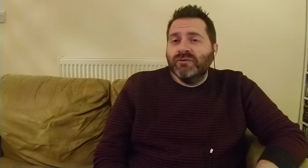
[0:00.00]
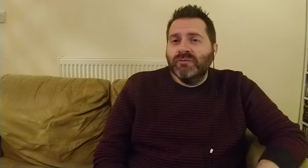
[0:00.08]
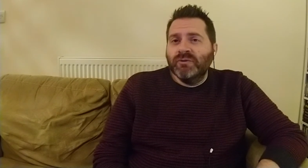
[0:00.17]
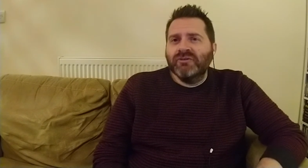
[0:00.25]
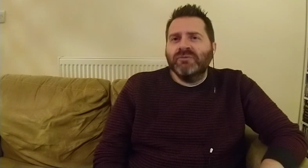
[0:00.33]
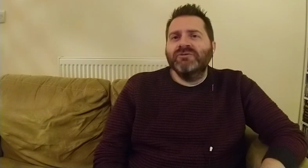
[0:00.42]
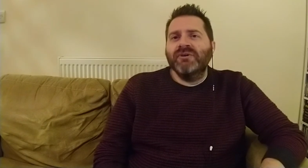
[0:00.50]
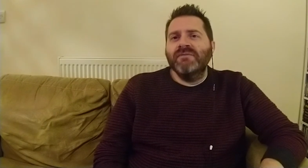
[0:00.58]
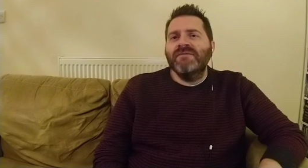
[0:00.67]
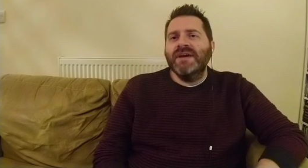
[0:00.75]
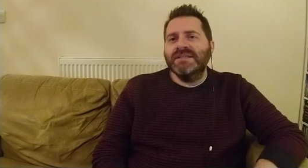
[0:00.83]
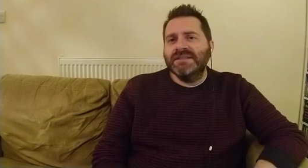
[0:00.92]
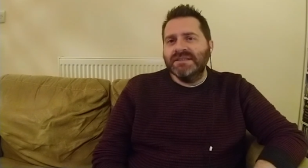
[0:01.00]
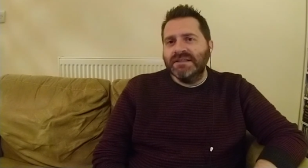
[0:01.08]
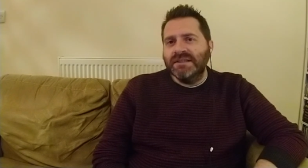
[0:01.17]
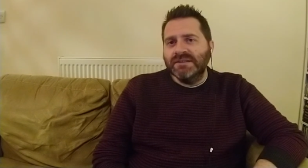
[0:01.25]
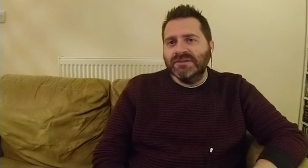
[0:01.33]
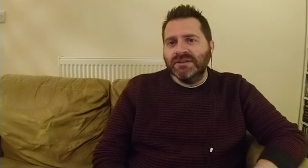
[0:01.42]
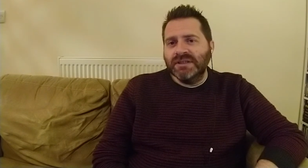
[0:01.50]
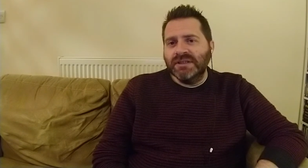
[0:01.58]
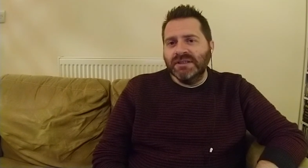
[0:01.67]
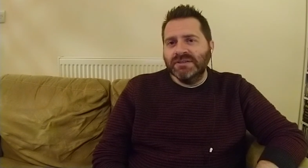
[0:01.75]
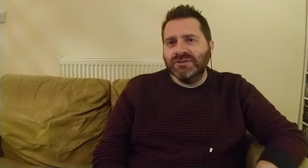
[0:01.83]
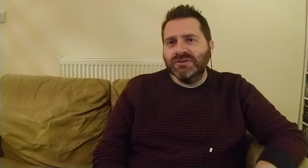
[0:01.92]
because I was so invested in
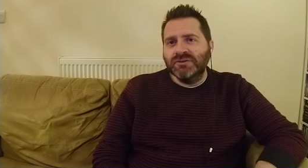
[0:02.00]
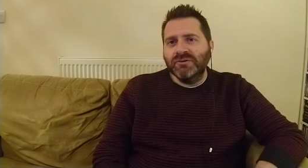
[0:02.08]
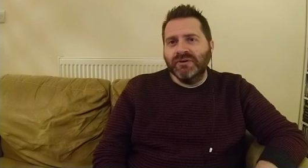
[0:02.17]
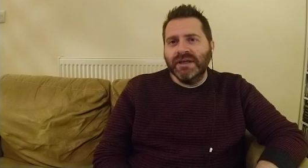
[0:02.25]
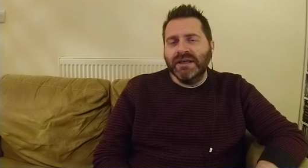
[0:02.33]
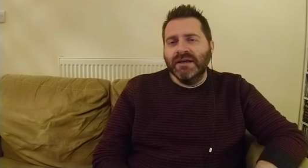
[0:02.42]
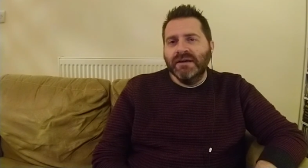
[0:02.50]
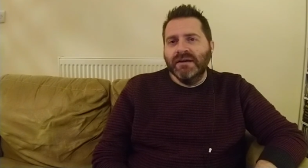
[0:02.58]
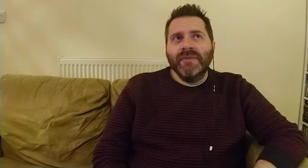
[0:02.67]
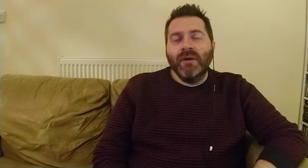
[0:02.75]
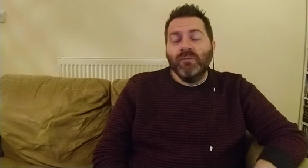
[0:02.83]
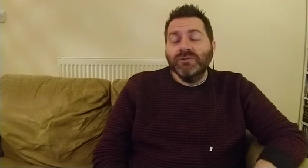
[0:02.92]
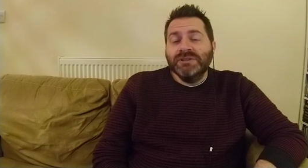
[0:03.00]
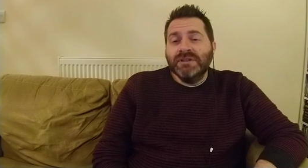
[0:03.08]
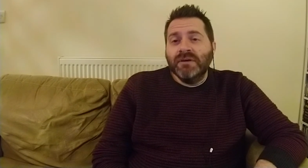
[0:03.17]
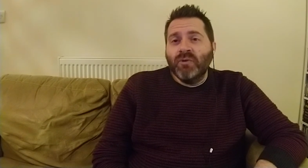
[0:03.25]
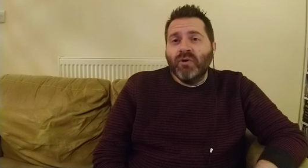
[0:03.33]
his story. I wanted to know